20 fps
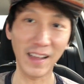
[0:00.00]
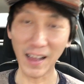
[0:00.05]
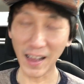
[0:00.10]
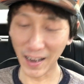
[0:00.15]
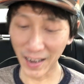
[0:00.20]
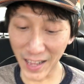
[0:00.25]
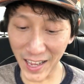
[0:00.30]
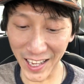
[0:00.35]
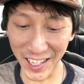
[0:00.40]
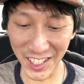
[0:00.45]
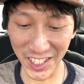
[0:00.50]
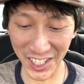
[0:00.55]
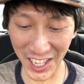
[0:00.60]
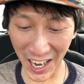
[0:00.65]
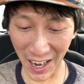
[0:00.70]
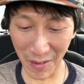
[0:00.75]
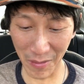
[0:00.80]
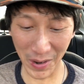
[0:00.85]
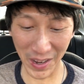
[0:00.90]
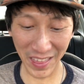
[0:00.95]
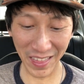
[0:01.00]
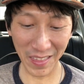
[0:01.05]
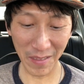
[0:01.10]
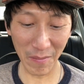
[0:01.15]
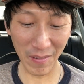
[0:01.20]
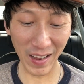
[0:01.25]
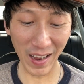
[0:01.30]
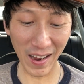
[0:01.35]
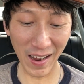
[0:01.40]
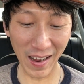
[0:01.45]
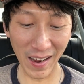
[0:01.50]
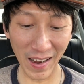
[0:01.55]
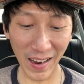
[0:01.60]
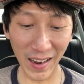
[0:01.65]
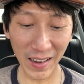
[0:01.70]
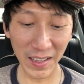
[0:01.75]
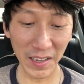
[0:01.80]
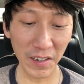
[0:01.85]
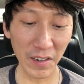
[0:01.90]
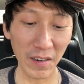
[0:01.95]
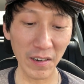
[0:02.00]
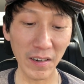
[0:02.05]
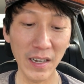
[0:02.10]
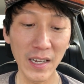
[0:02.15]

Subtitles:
Let's start with a little